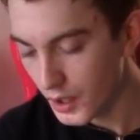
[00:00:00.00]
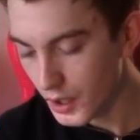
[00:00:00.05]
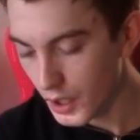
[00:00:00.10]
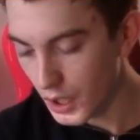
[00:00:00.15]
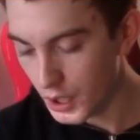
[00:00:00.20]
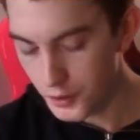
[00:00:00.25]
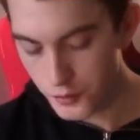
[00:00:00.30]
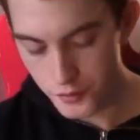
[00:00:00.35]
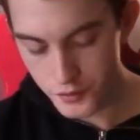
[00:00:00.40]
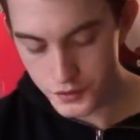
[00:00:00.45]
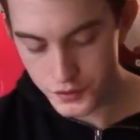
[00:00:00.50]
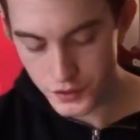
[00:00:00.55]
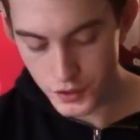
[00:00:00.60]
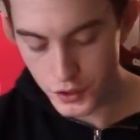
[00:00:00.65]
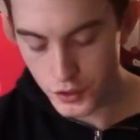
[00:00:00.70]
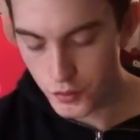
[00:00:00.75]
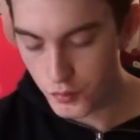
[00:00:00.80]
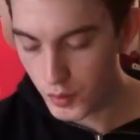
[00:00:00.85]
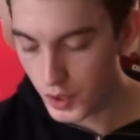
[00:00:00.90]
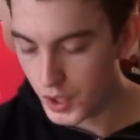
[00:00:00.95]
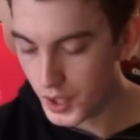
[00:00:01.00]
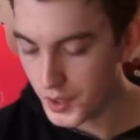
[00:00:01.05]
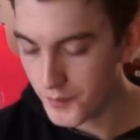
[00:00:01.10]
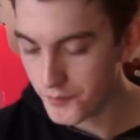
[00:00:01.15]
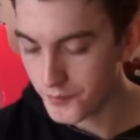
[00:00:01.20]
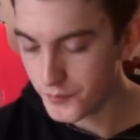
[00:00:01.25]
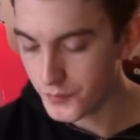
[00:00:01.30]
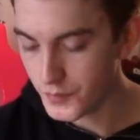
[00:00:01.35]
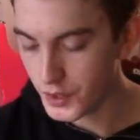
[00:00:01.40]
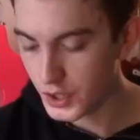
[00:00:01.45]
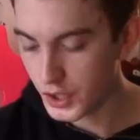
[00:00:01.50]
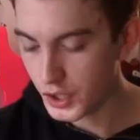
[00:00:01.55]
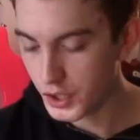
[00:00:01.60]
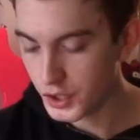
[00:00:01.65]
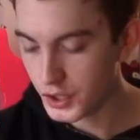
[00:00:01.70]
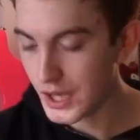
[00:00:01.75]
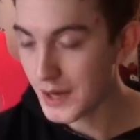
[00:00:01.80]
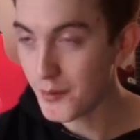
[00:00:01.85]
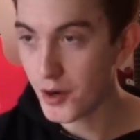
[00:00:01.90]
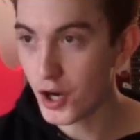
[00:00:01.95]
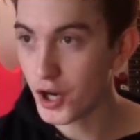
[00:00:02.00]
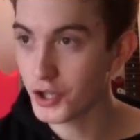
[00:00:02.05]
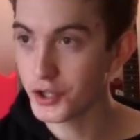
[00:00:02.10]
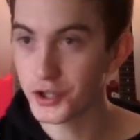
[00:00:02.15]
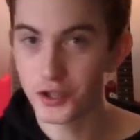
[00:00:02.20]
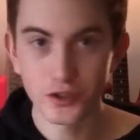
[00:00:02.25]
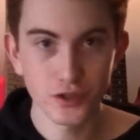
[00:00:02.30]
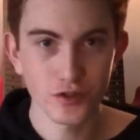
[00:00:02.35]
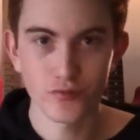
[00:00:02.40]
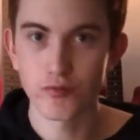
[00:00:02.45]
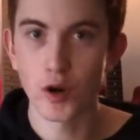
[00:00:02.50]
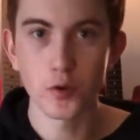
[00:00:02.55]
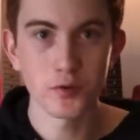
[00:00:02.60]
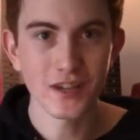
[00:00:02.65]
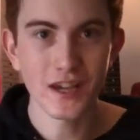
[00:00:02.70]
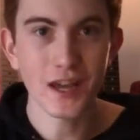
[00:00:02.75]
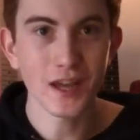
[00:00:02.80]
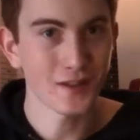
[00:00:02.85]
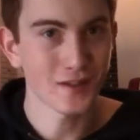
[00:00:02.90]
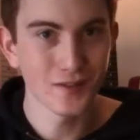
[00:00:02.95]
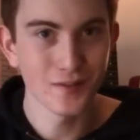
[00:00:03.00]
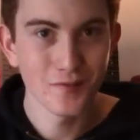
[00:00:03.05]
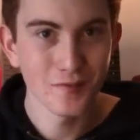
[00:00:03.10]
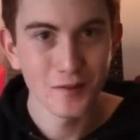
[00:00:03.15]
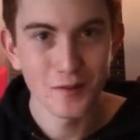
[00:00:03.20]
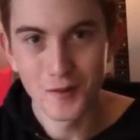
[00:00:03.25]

and also the Yamaha you can just rotate